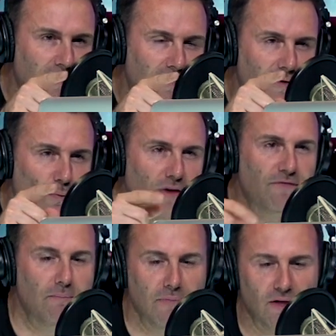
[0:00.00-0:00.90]
Yeah. what
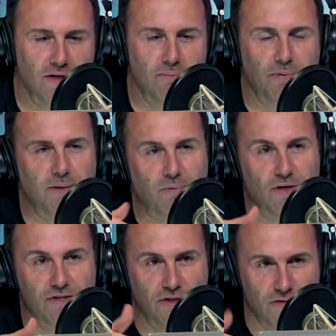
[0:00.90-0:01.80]
if a million
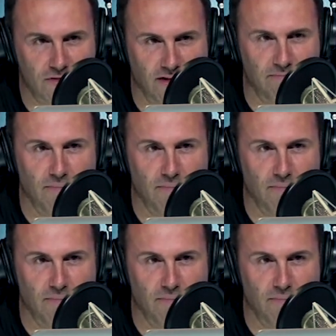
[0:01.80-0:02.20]
people? Because you know fine.